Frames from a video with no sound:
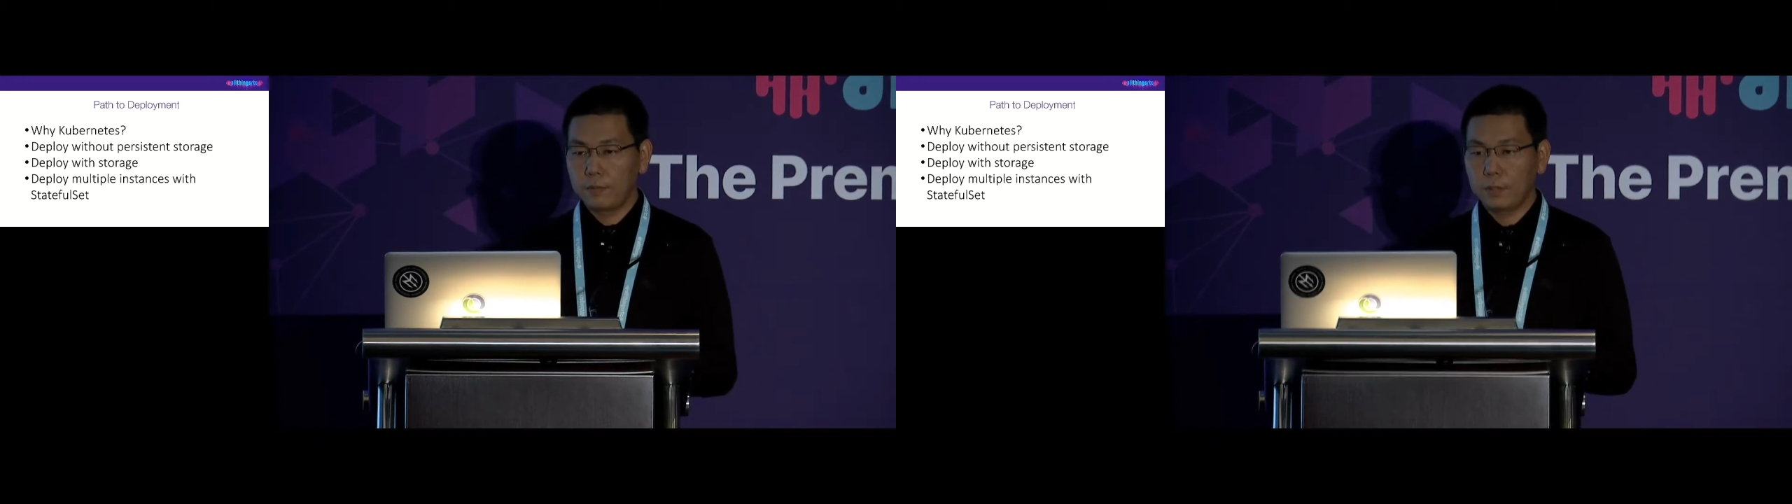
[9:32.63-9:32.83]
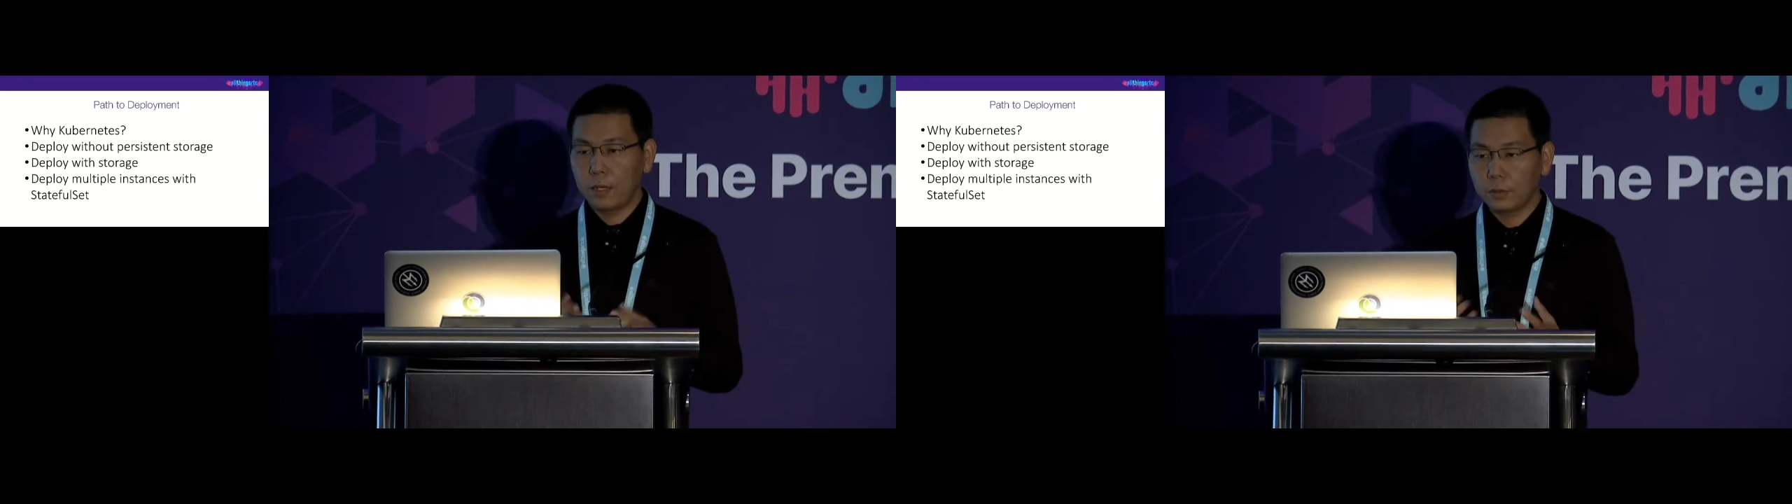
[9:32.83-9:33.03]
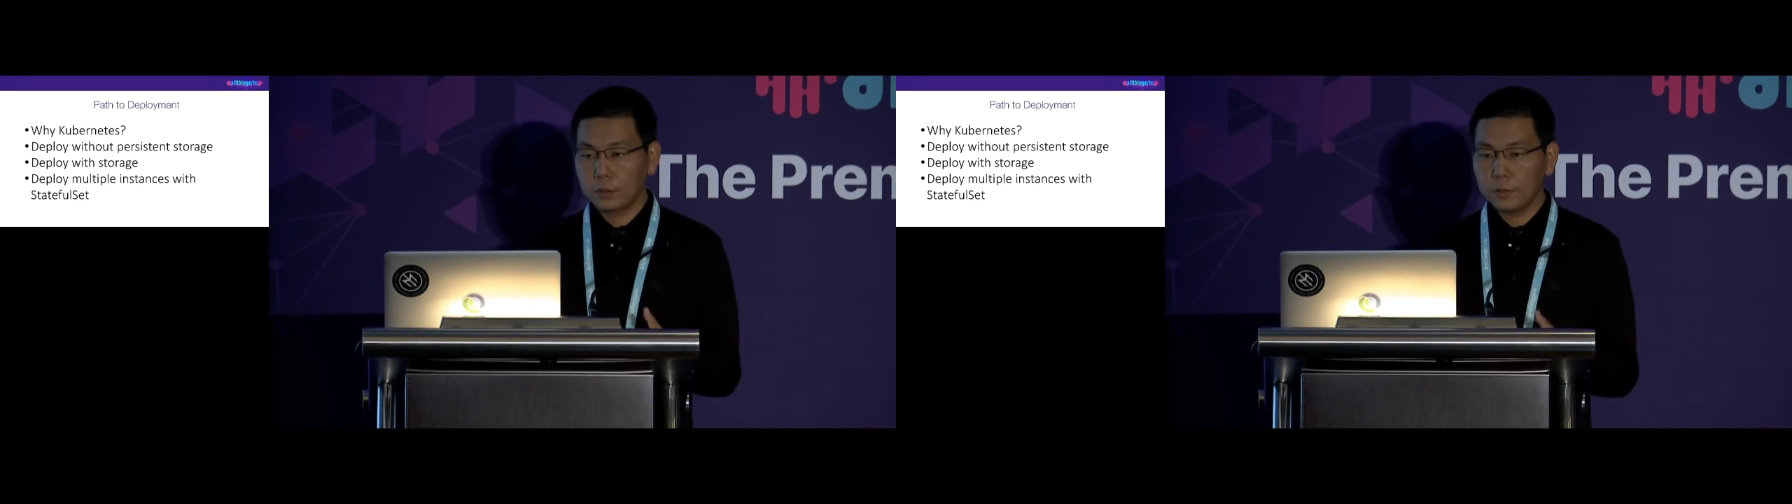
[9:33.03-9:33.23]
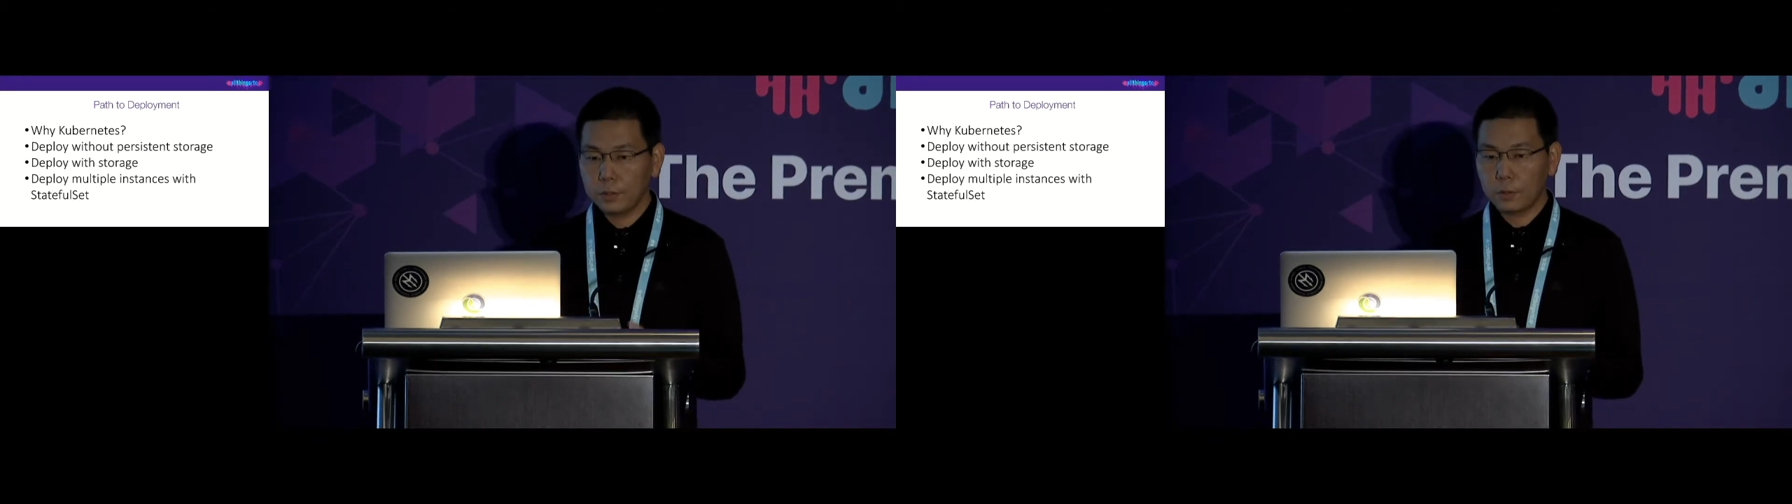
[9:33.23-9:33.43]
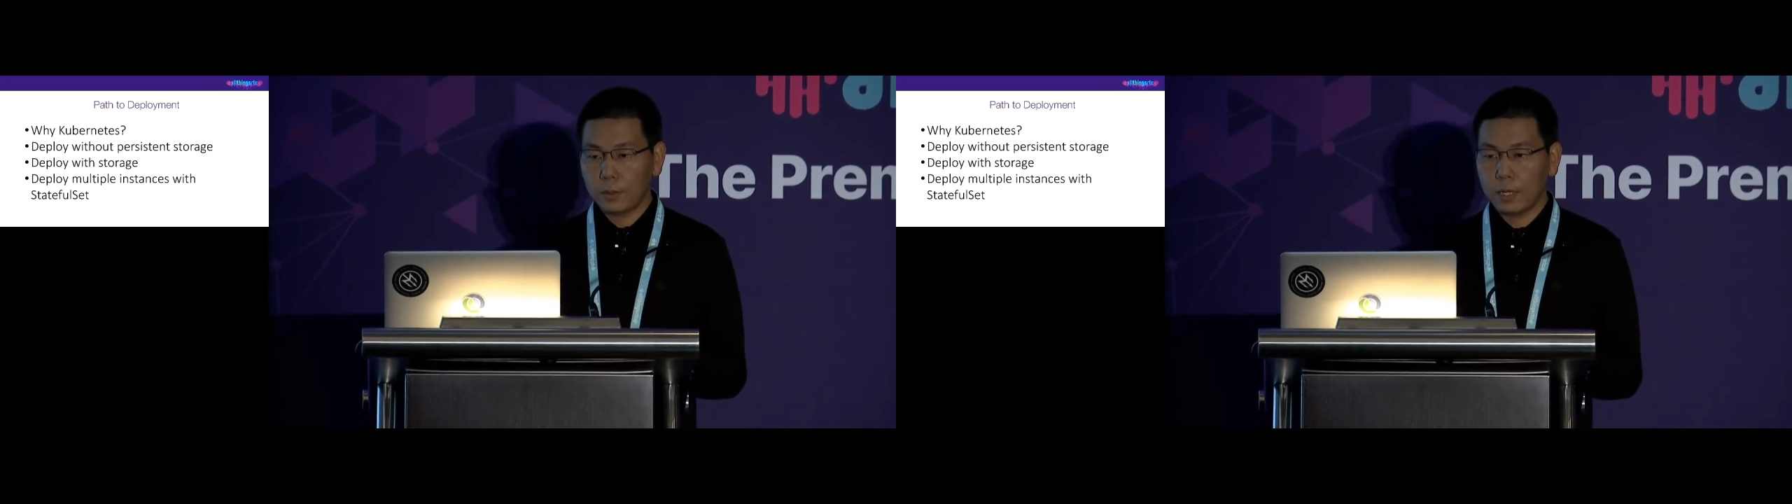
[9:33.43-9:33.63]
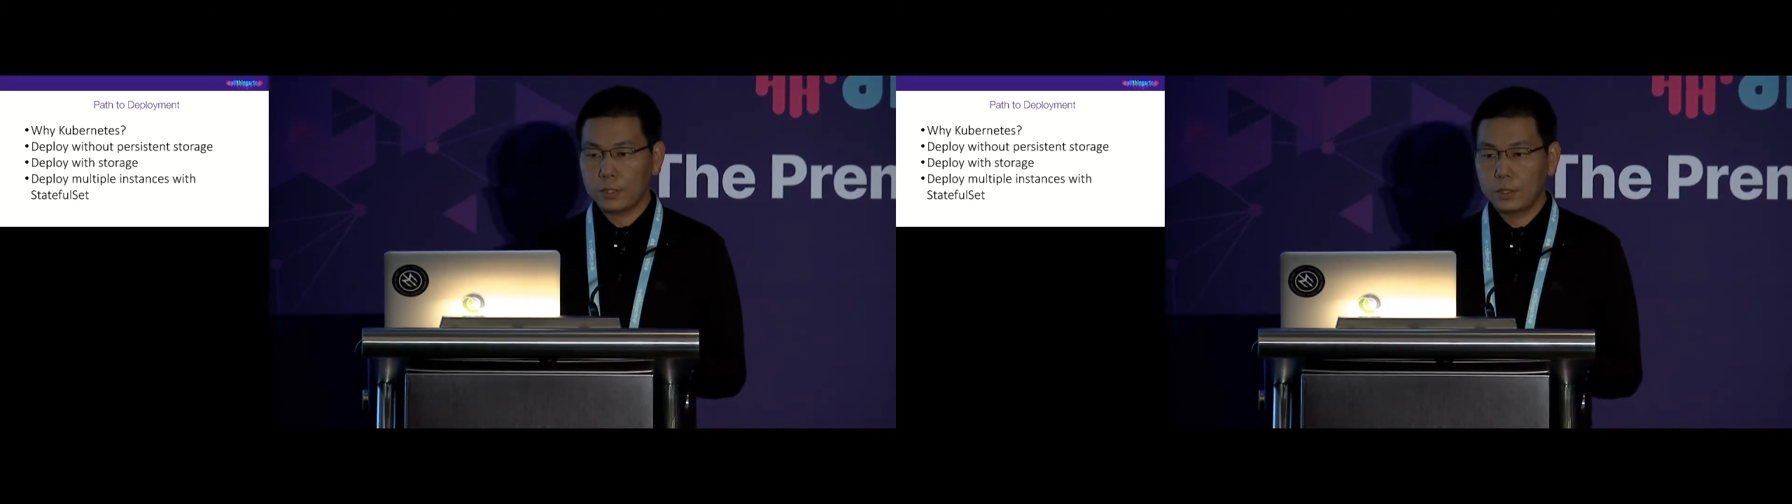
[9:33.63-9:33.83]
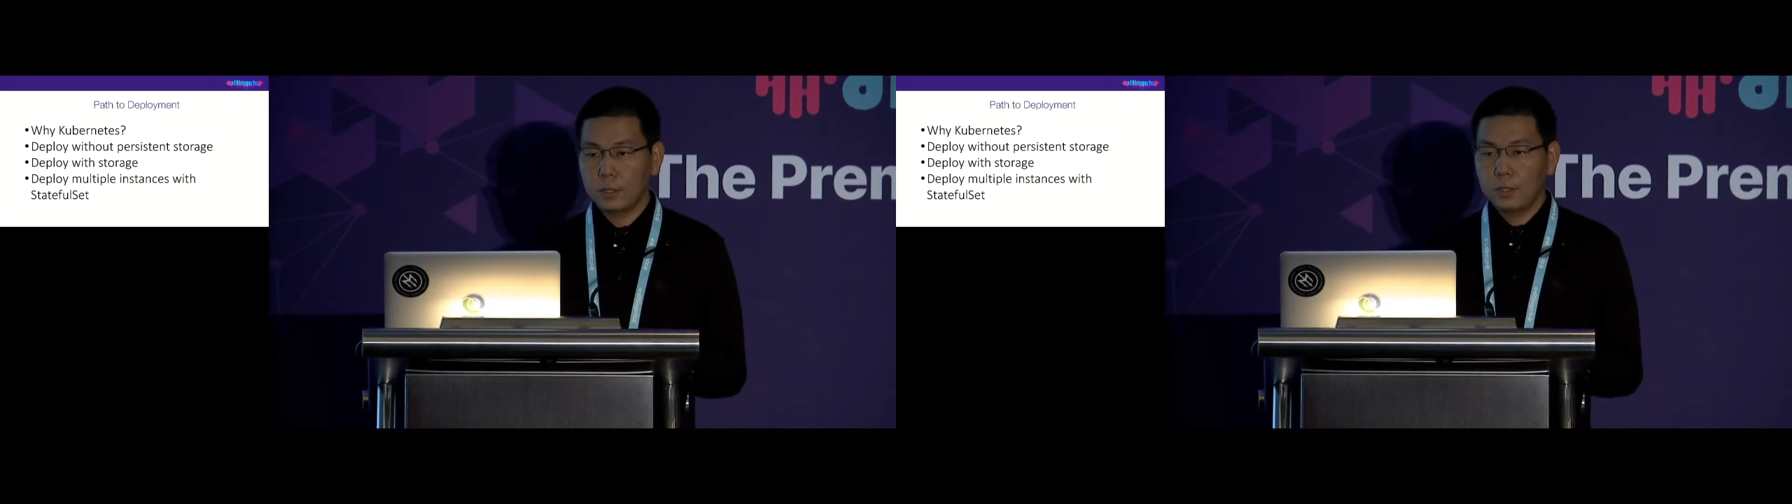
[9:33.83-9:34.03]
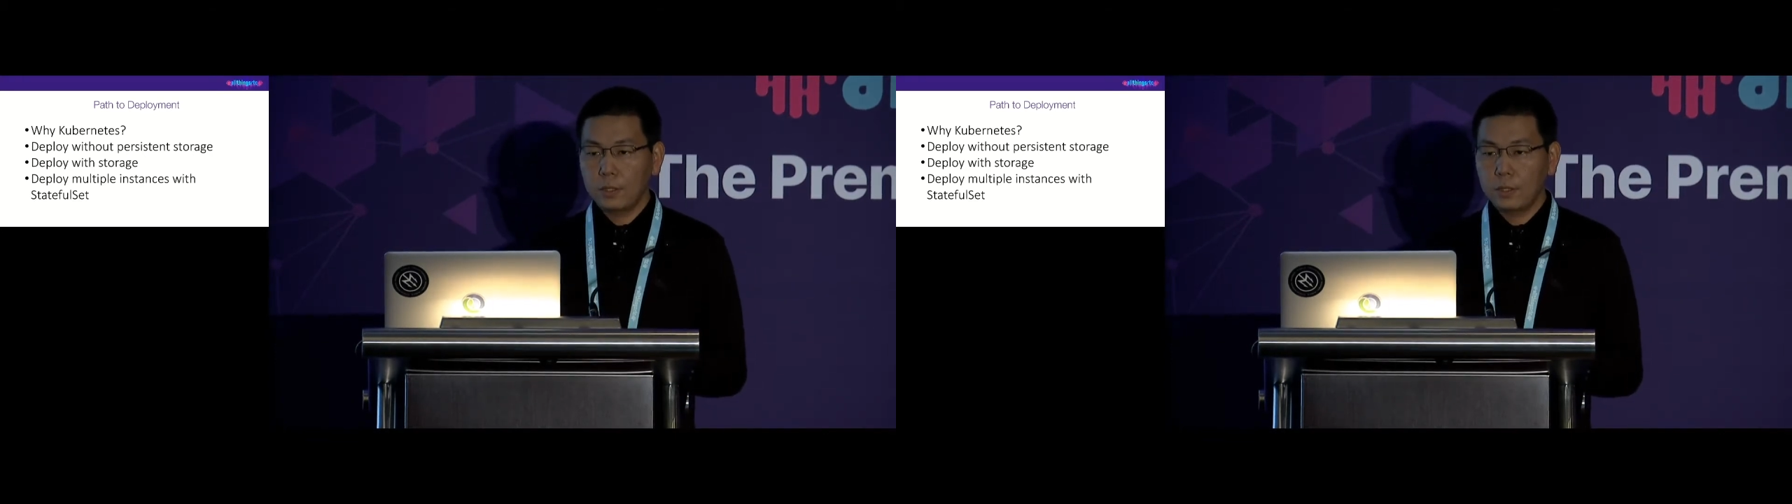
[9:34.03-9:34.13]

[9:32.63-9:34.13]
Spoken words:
if our server crash,